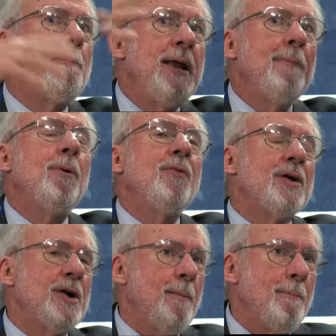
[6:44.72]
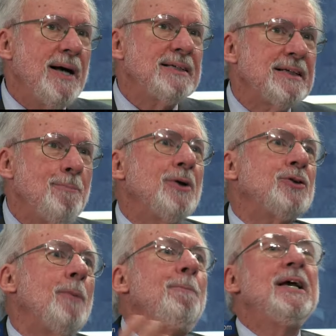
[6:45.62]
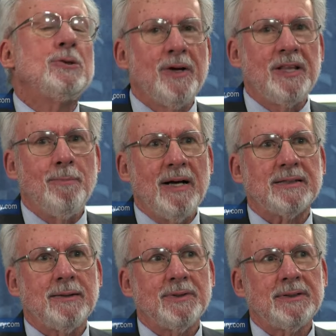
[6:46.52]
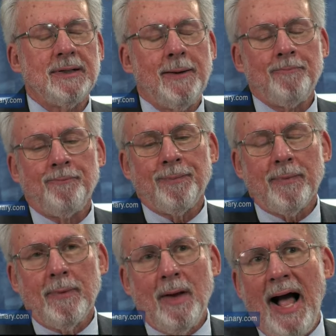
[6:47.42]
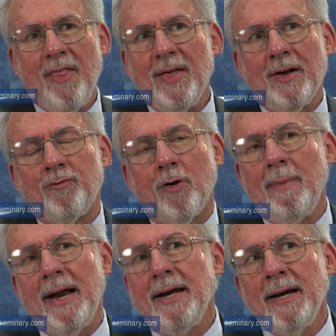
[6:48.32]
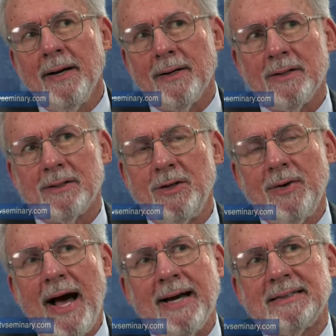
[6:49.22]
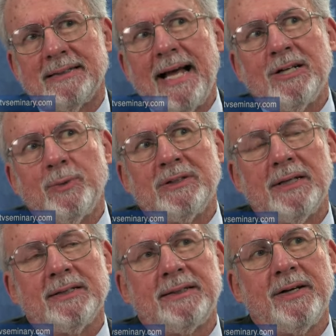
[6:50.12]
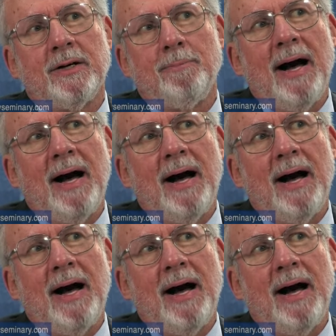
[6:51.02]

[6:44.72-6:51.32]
people that are not Muslim, but they're peace with the Muslims. I think for many years, the United States was considered